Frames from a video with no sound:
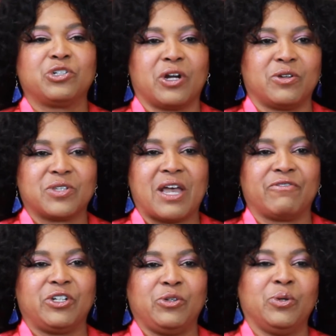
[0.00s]
Charles
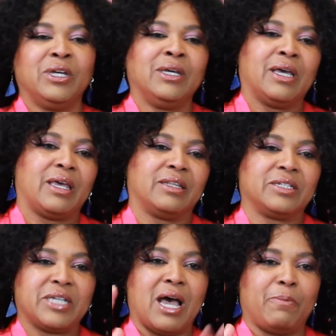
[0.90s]
Avenue. And the
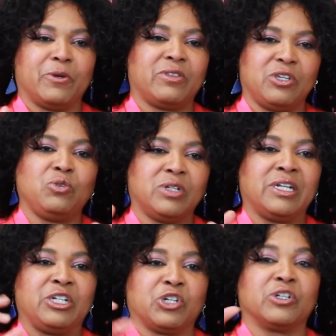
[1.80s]
top of the
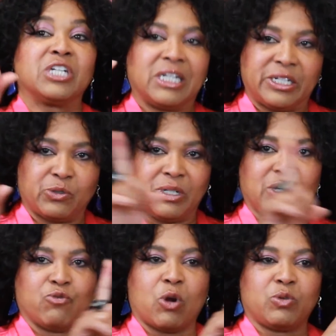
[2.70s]
Unity church literally
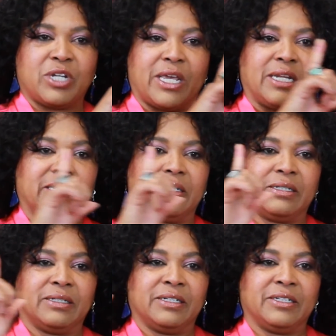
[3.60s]
rotated
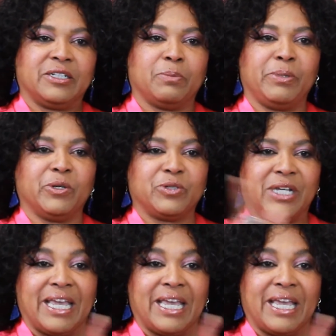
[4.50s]
the building.